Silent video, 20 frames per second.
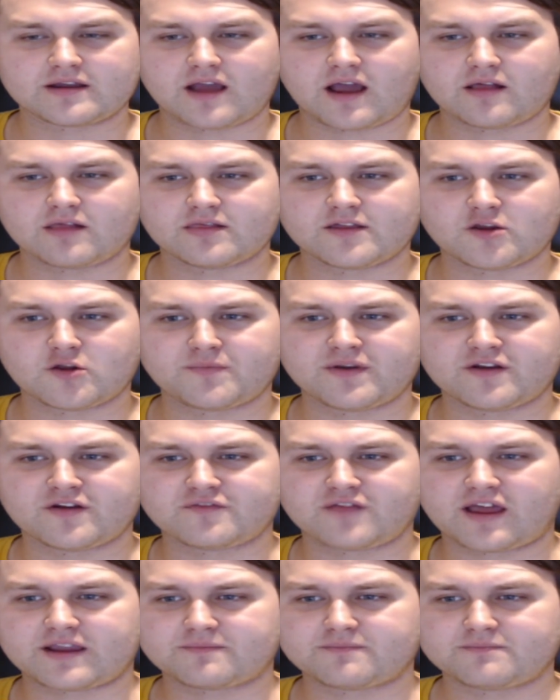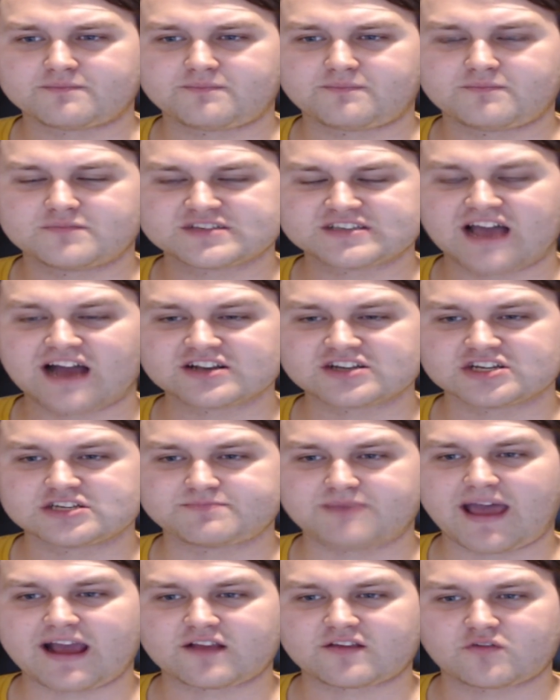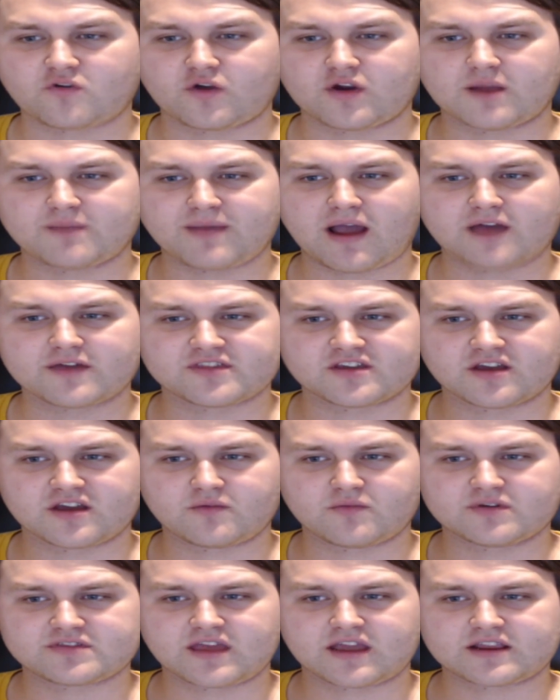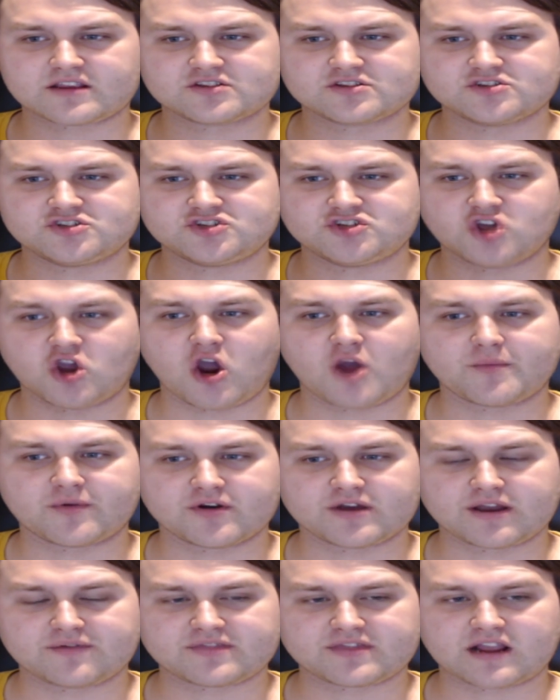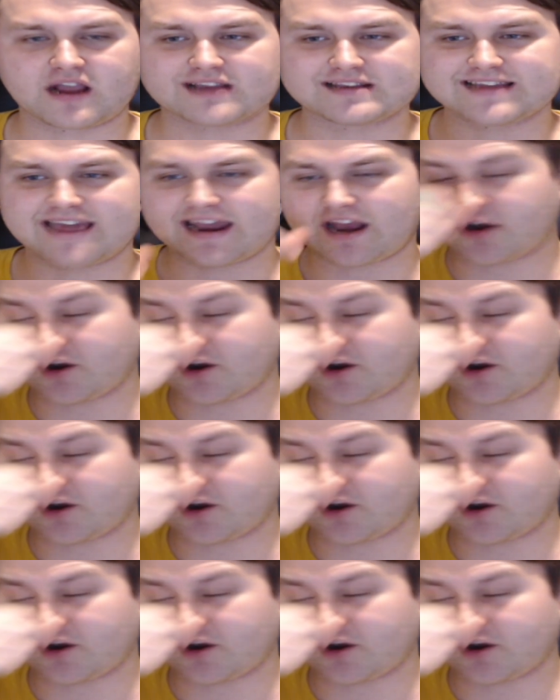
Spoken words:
little bit of Sanji's backstory about with Germa and everything like that. I